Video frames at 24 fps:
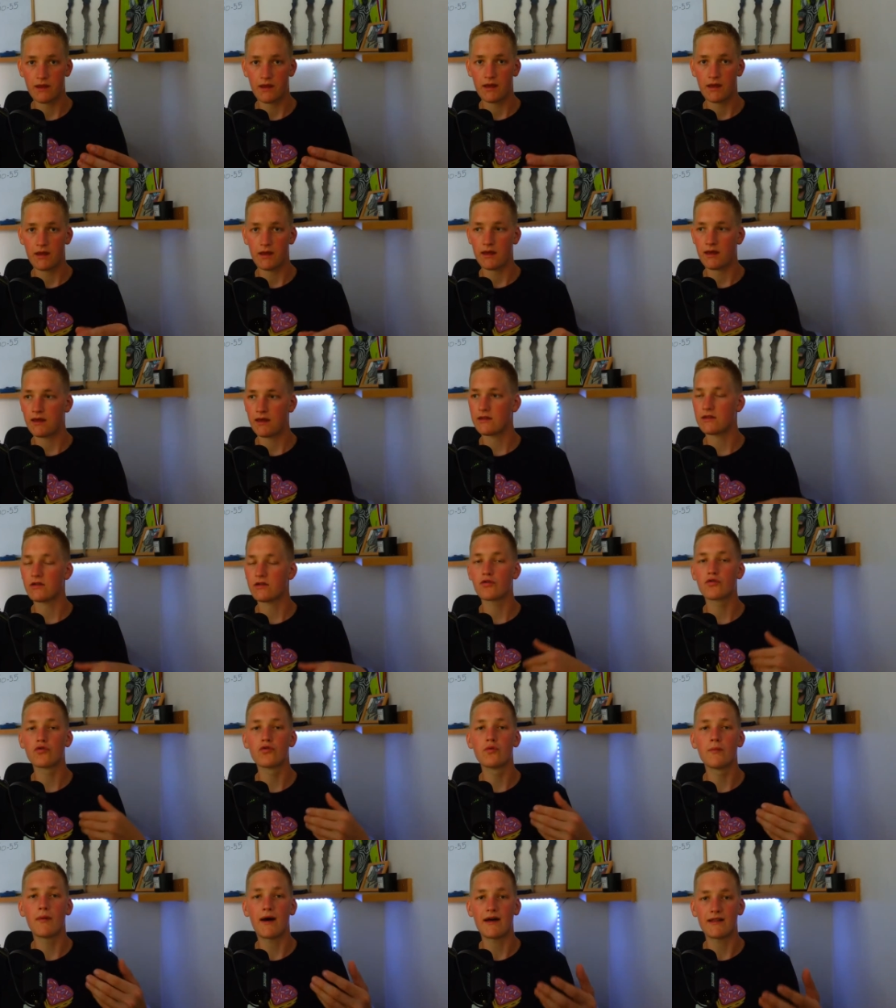In the 2
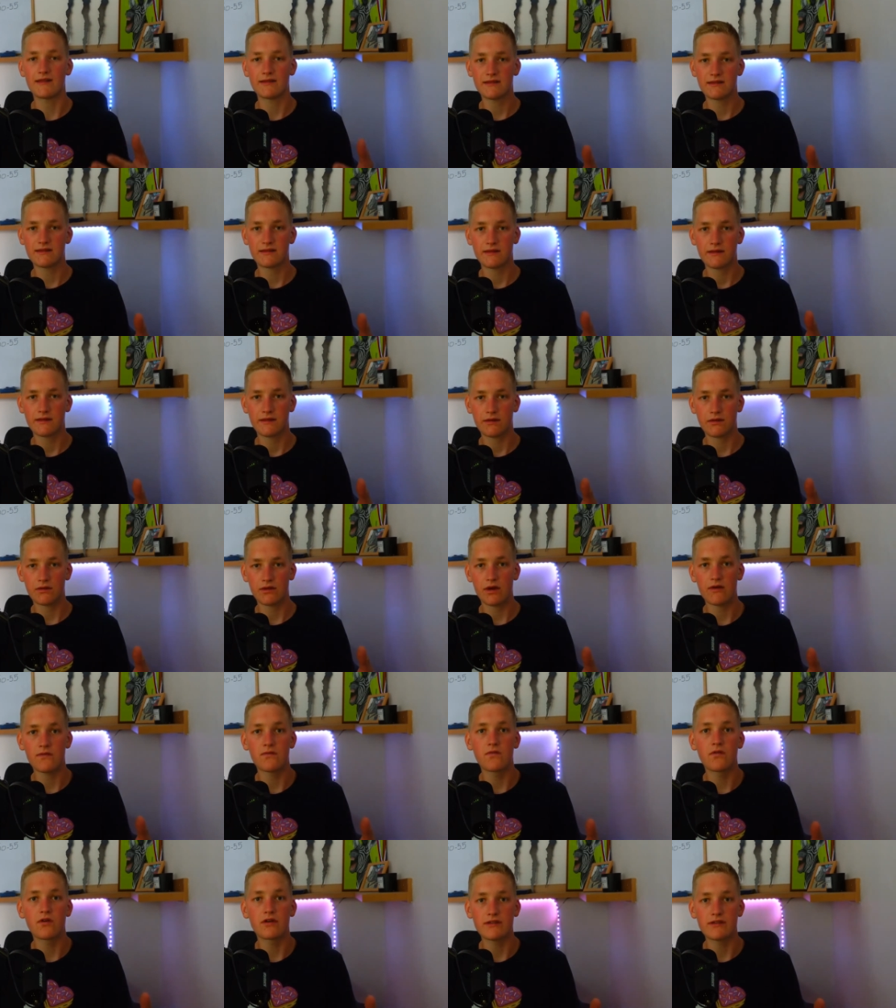months, you have
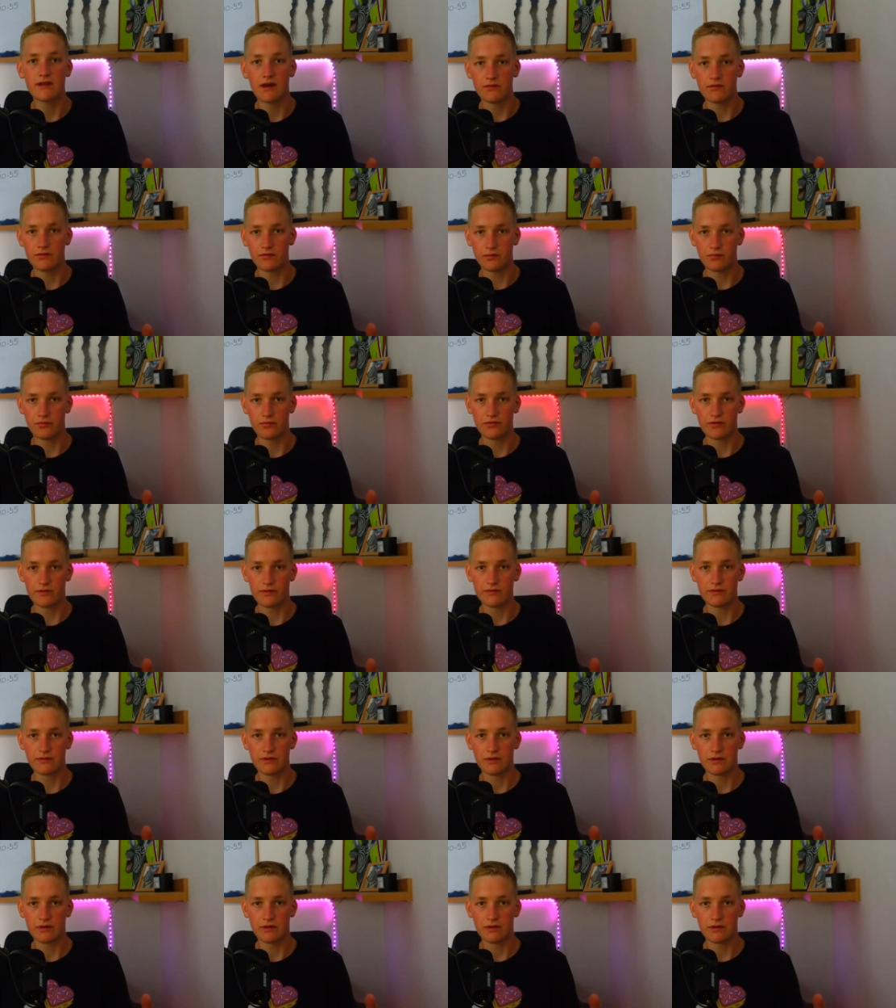4000 push-ups.